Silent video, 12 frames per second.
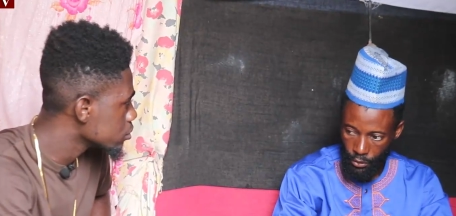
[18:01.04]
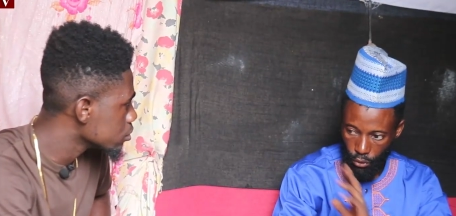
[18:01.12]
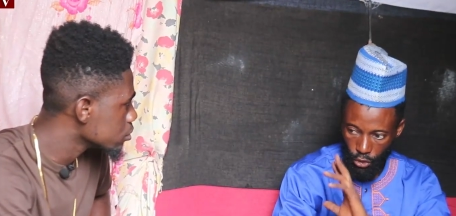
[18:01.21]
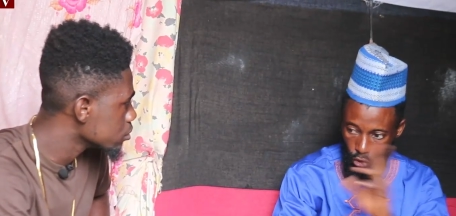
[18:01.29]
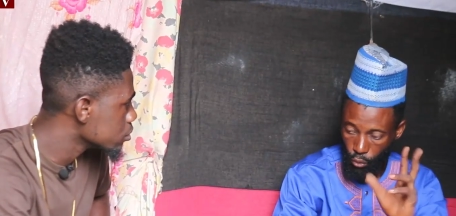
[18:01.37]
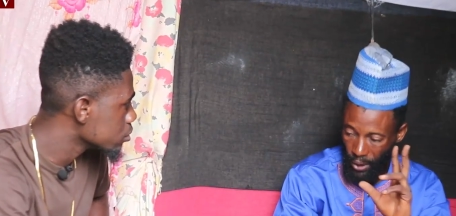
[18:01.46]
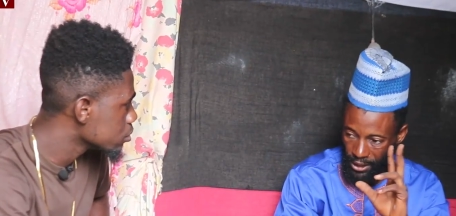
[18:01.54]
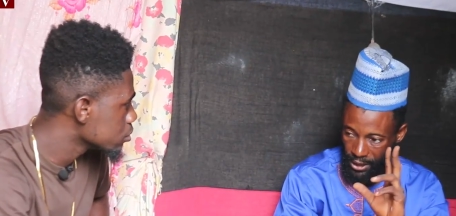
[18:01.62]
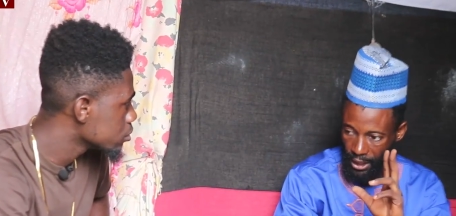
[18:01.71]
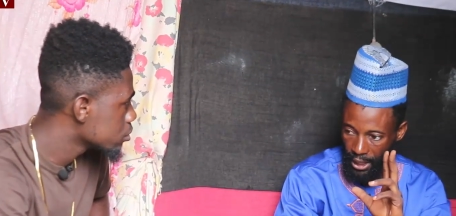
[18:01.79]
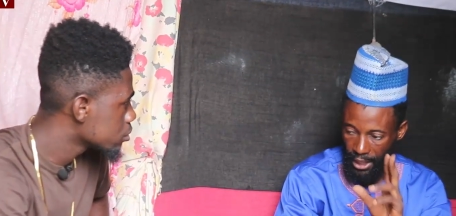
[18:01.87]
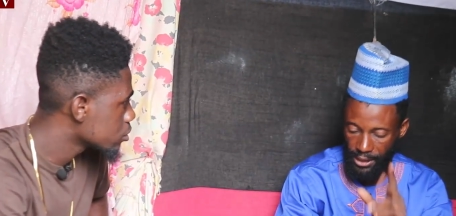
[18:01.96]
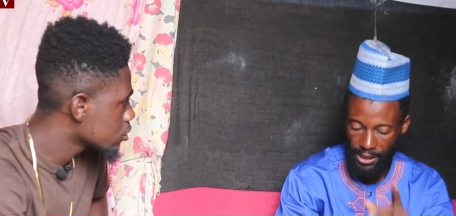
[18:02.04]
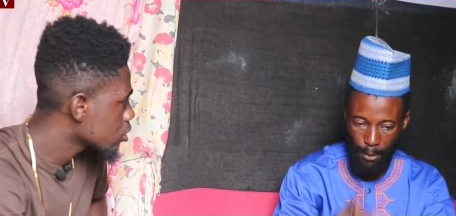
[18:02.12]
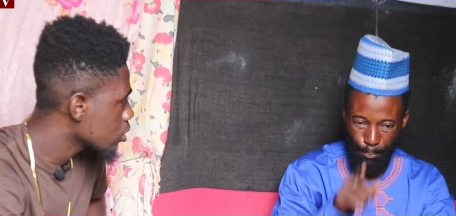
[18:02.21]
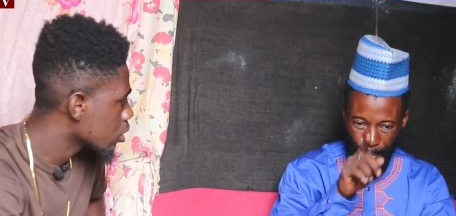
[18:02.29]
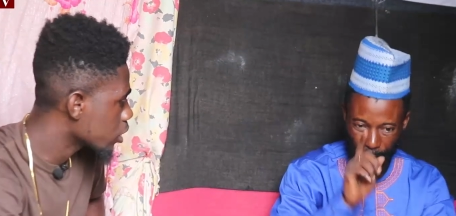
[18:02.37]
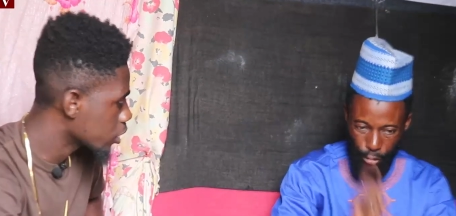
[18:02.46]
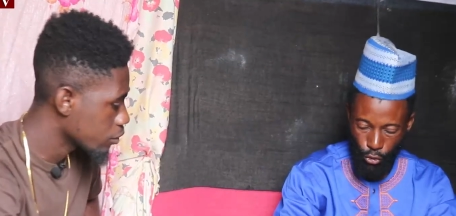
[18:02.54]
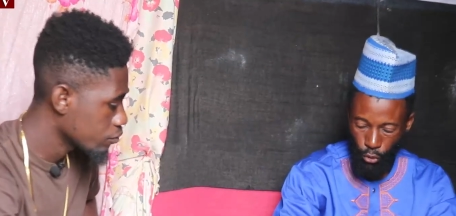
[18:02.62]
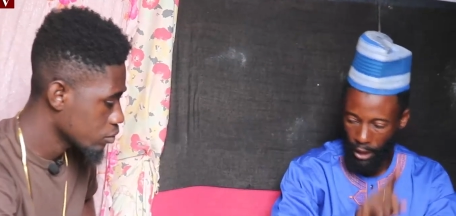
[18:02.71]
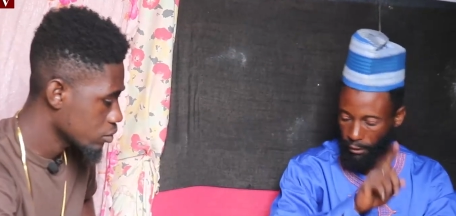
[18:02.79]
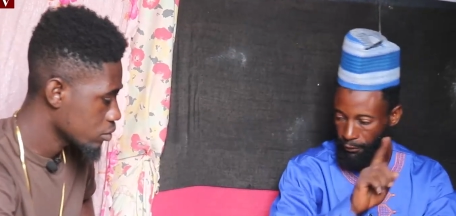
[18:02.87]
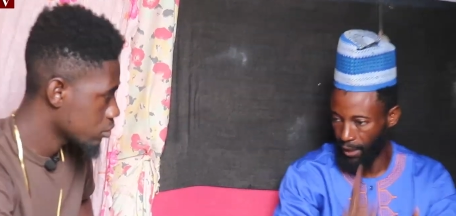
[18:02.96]
Speaker 1: which is Wesa. I say Petro
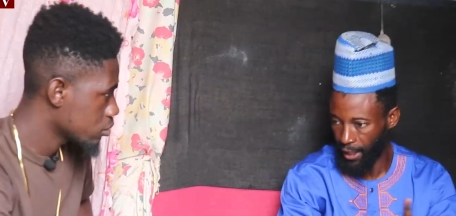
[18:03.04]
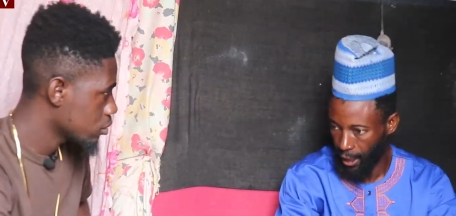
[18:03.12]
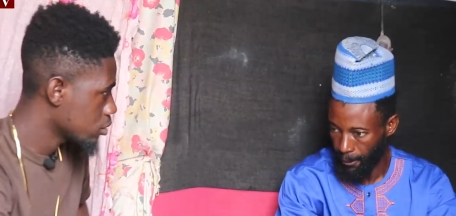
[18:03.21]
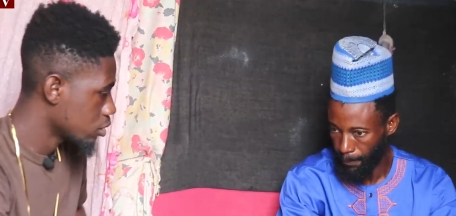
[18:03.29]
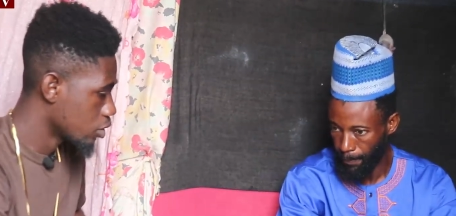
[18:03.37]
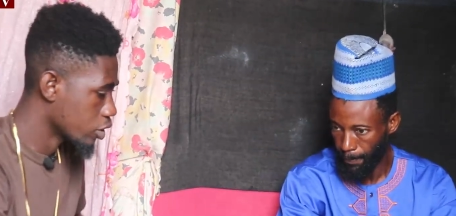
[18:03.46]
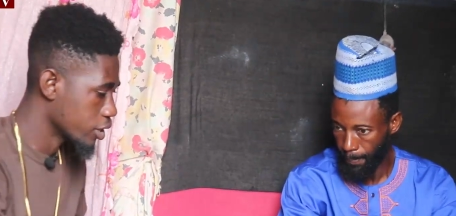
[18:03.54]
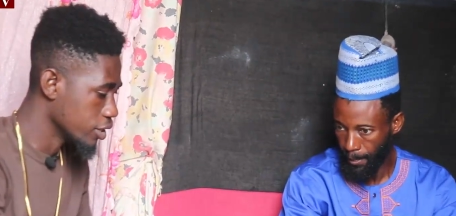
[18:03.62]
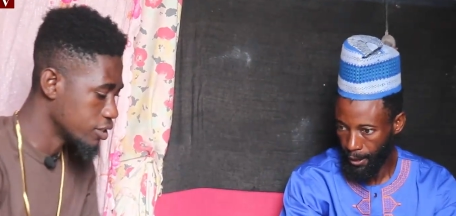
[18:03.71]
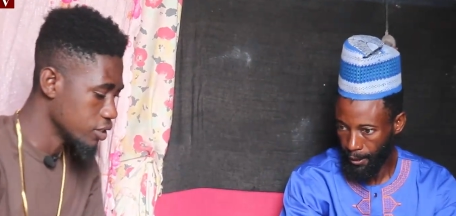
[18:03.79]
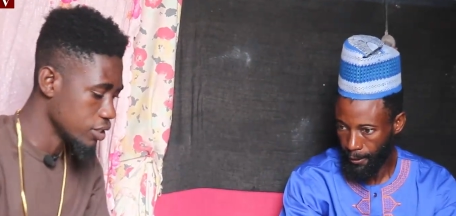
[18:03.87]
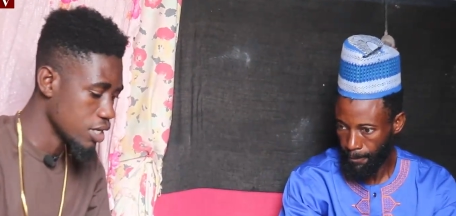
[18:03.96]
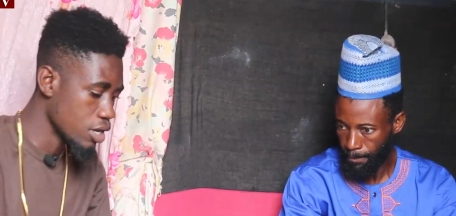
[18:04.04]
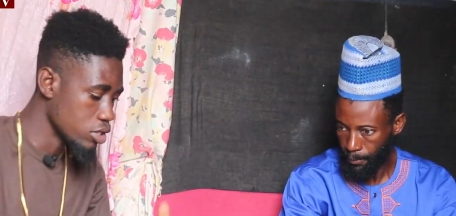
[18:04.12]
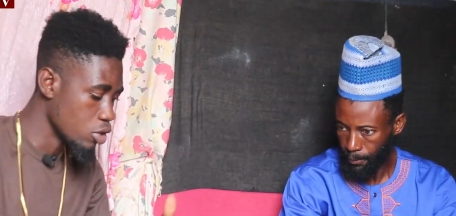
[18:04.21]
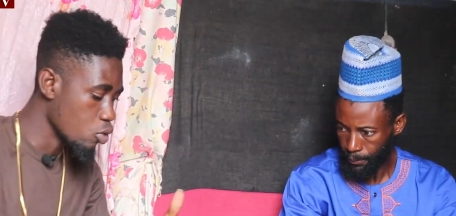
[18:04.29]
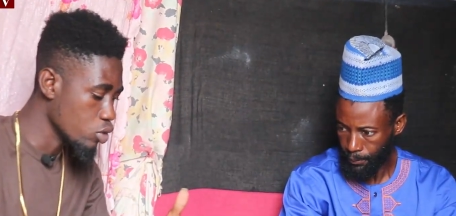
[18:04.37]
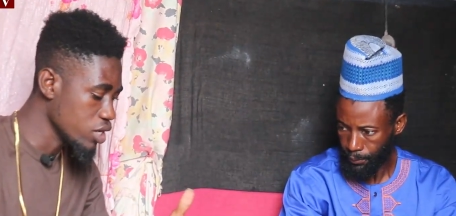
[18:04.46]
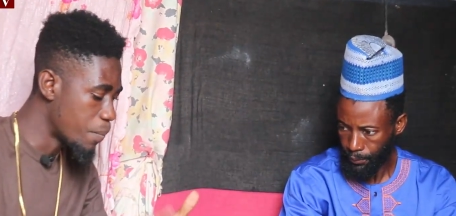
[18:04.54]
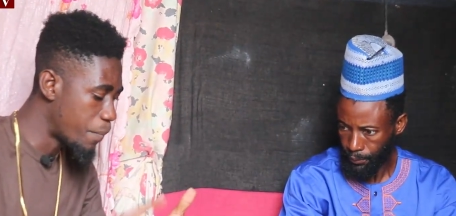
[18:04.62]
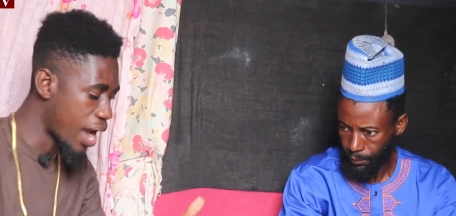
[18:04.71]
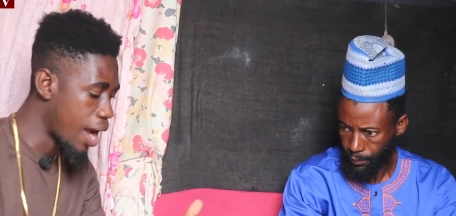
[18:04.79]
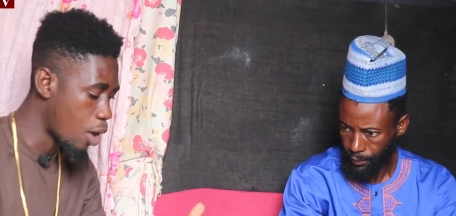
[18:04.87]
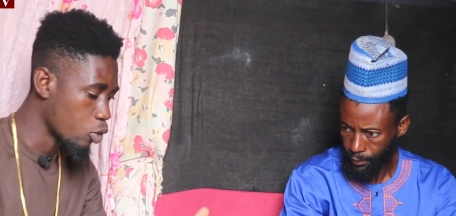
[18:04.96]
Speaker 2: Empire. Okay, you
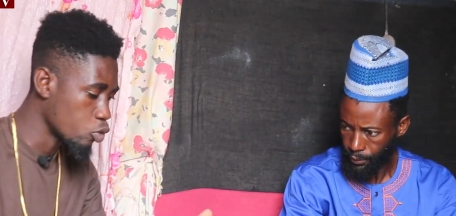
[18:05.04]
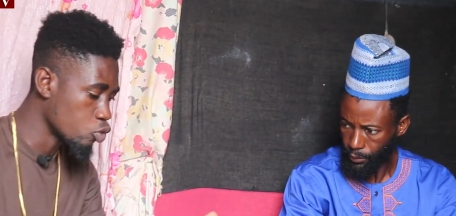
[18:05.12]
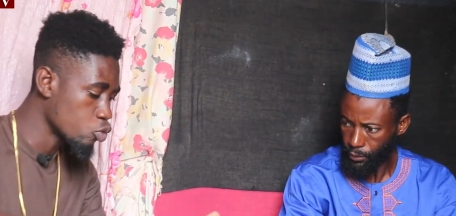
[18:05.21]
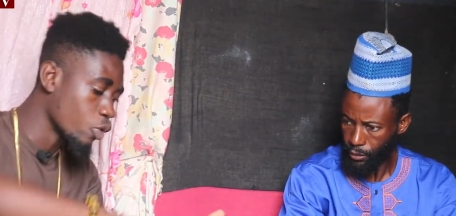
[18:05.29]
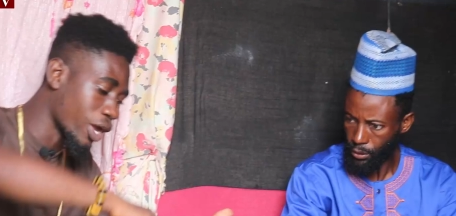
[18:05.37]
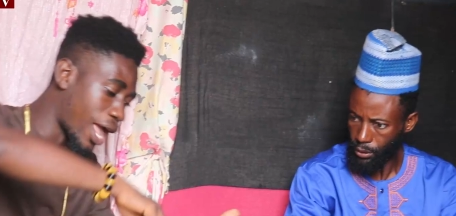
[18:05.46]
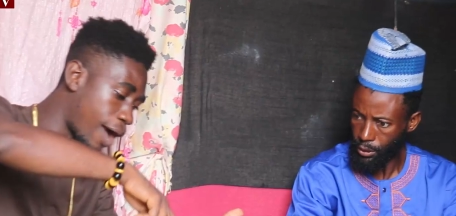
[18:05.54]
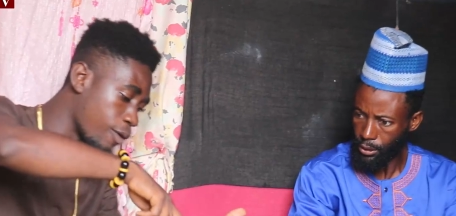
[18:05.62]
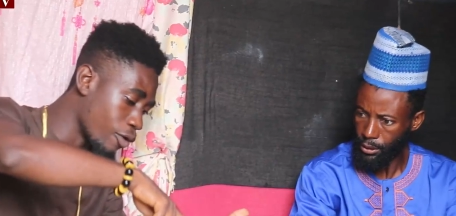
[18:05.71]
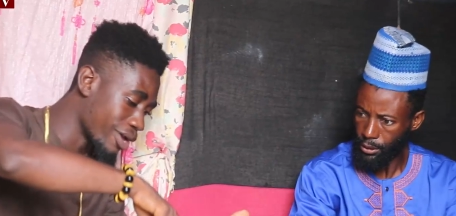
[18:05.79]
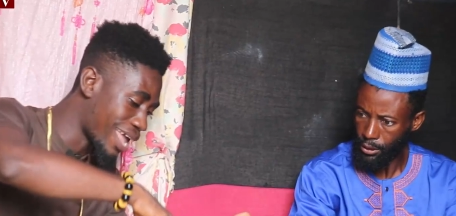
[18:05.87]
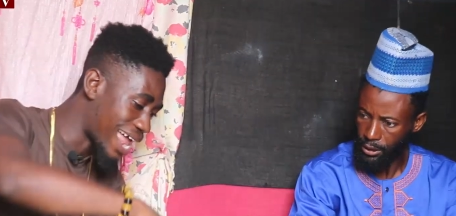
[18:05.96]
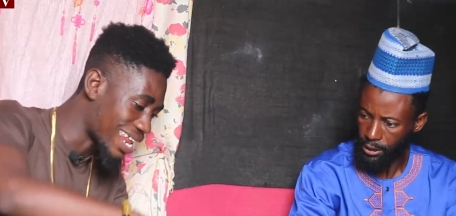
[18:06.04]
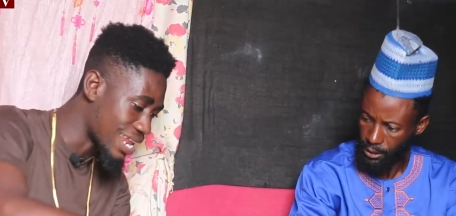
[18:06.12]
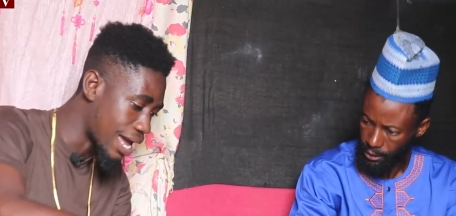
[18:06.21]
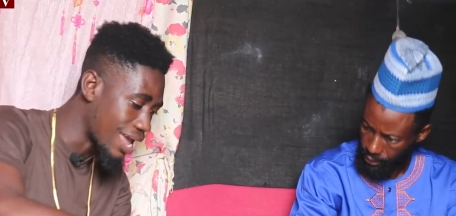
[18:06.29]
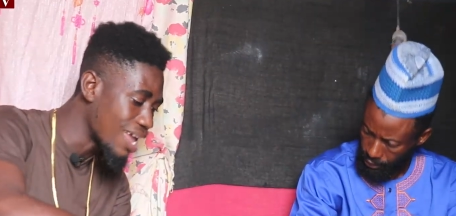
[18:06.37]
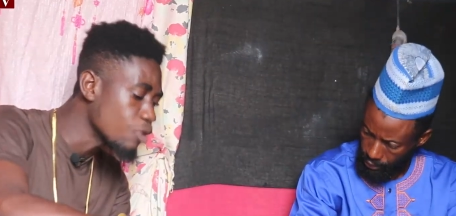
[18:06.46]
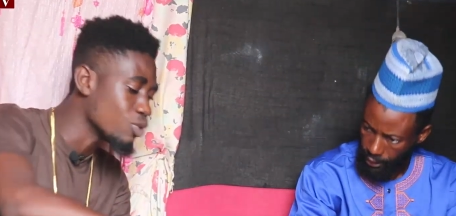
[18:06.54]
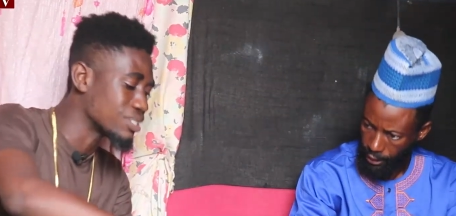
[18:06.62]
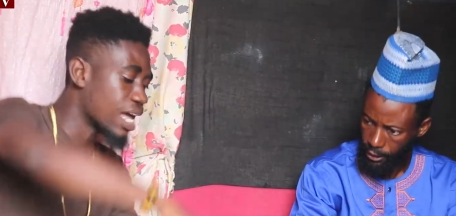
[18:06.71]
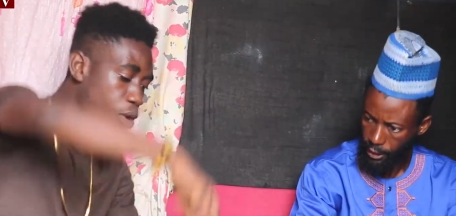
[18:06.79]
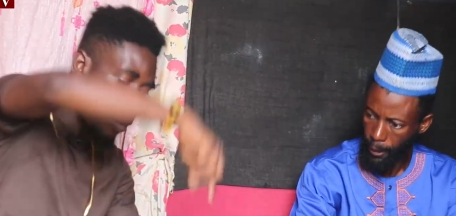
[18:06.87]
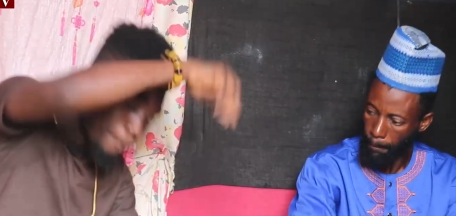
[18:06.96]
Nipa or no way Ahoya dada, and was
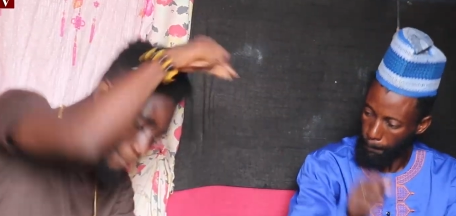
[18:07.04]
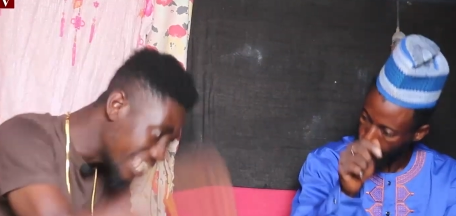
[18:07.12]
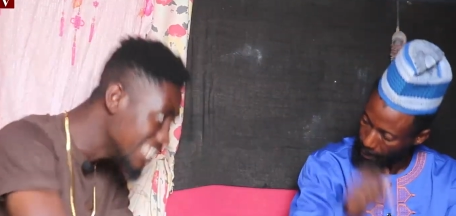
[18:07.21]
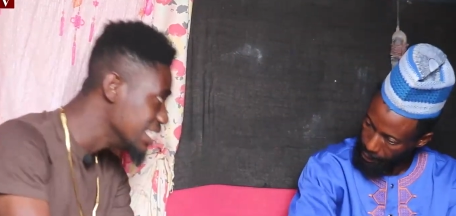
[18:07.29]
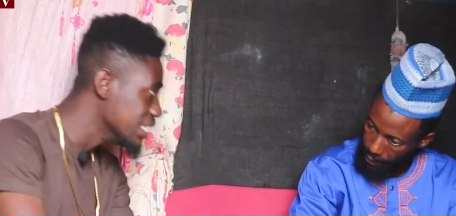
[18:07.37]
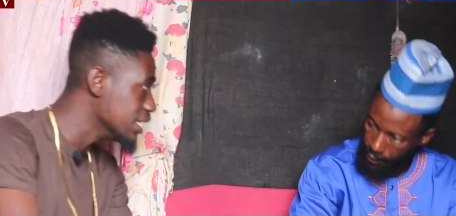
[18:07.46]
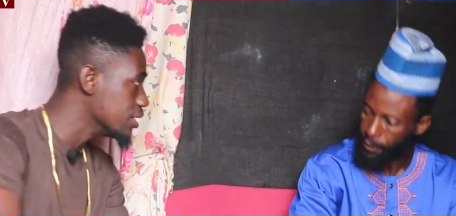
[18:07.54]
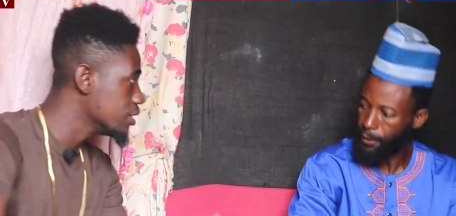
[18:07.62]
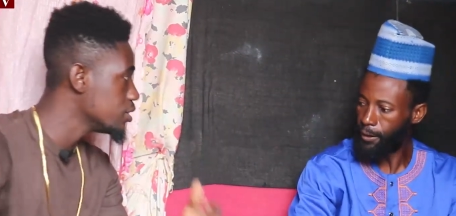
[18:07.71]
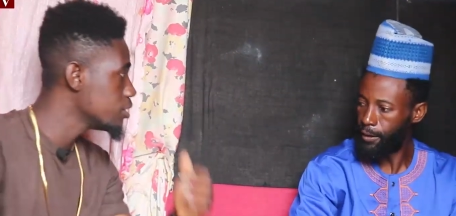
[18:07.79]
our baby.